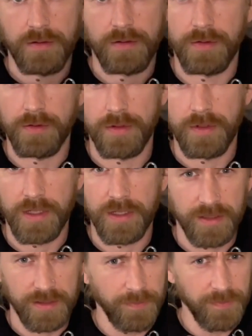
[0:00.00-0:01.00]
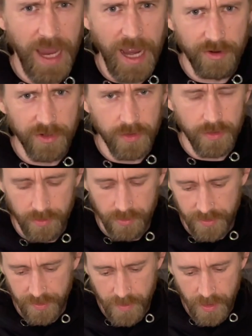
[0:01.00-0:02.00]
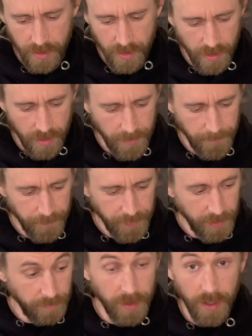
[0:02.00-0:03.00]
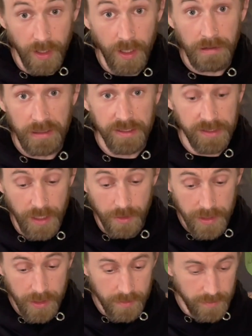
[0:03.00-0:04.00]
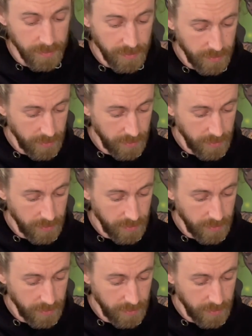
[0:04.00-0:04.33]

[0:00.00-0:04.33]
or some pterosaur or something. But let's see how it goes.